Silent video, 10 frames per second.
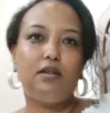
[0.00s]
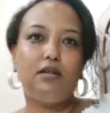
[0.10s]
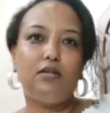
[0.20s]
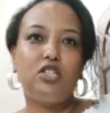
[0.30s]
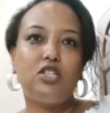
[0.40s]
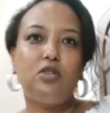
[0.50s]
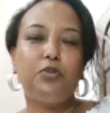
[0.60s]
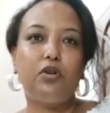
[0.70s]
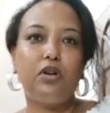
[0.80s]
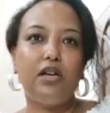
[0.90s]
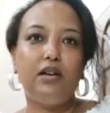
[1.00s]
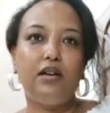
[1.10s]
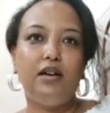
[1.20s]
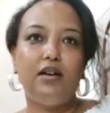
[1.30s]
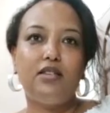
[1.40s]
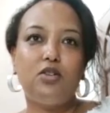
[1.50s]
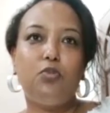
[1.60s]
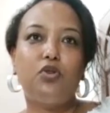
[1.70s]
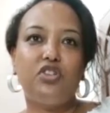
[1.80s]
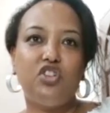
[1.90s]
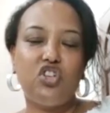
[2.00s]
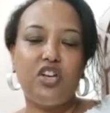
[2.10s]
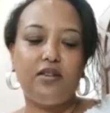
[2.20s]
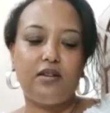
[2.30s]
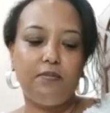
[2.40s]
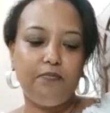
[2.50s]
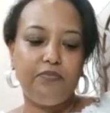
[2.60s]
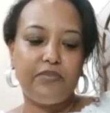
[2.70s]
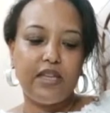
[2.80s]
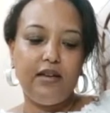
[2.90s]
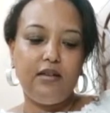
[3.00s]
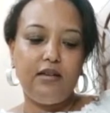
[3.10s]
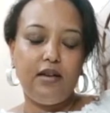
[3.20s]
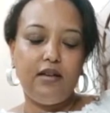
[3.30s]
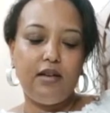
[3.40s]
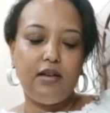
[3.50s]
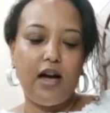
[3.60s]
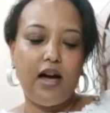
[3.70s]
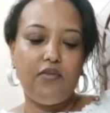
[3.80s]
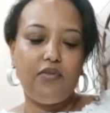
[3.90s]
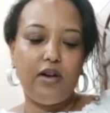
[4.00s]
reciprocally support each other and have